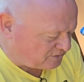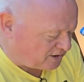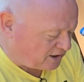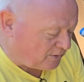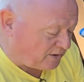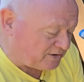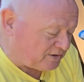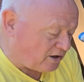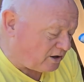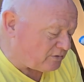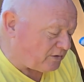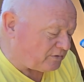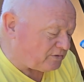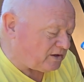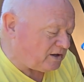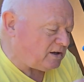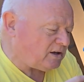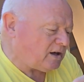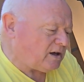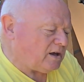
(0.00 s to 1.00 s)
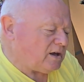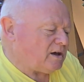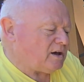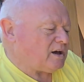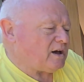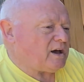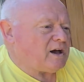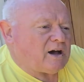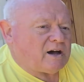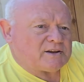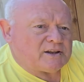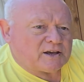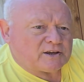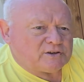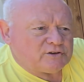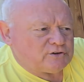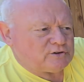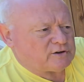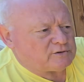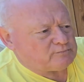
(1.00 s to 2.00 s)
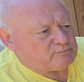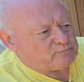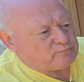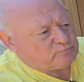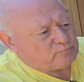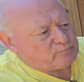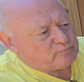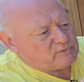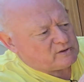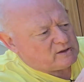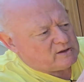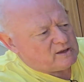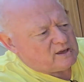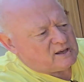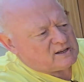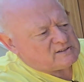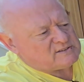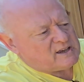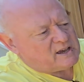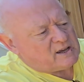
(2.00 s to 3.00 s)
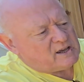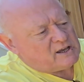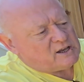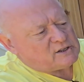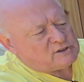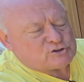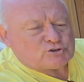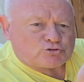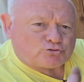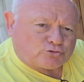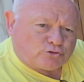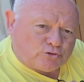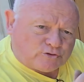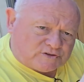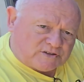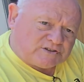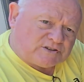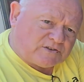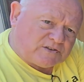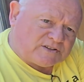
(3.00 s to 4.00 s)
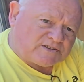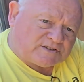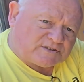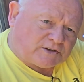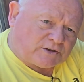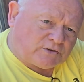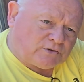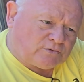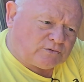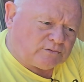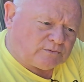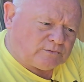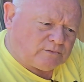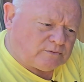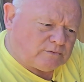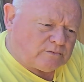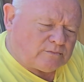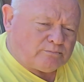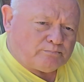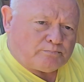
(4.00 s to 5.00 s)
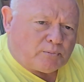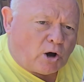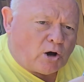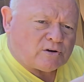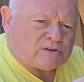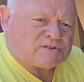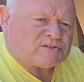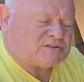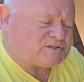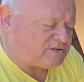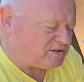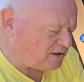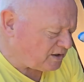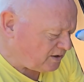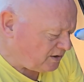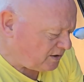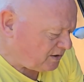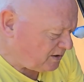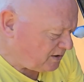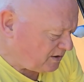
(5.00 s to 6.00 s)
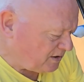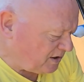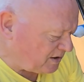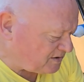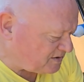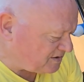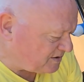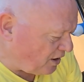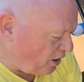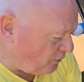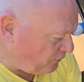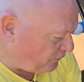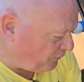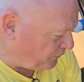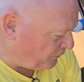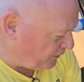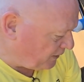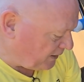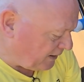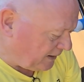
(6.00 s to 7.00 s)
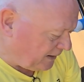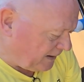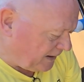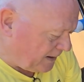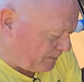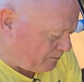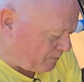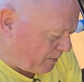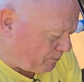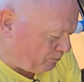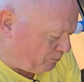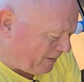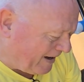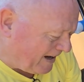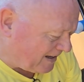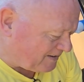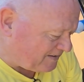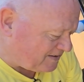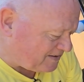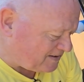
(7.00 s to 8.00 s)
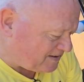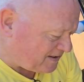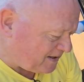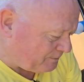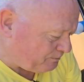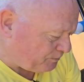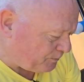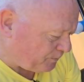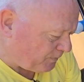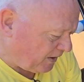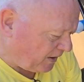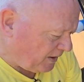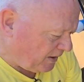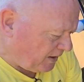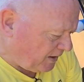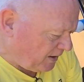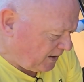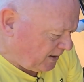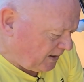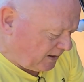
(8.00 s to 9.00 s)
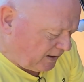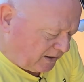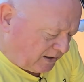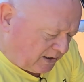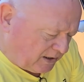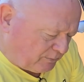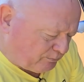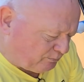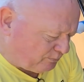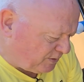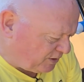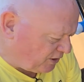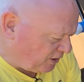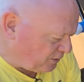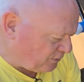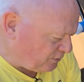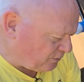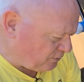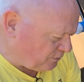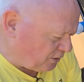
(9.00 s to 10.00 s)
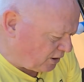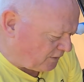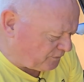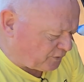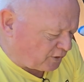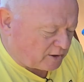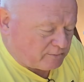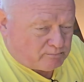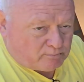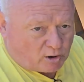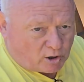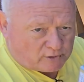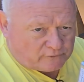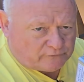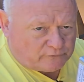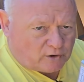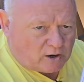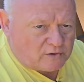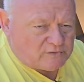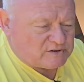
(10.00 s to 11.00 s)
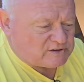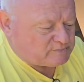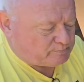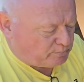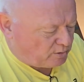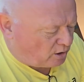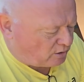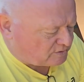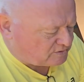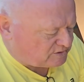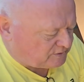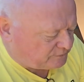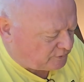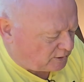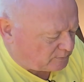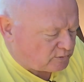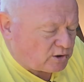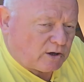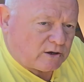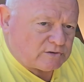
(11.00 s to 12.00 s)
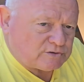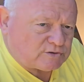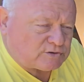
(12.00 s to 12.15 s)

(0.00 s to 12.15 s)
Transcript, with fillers: Now I know that the RDAC unit exact it screws into this little box itself, um, but um, you know I've got to modify this box if I'm going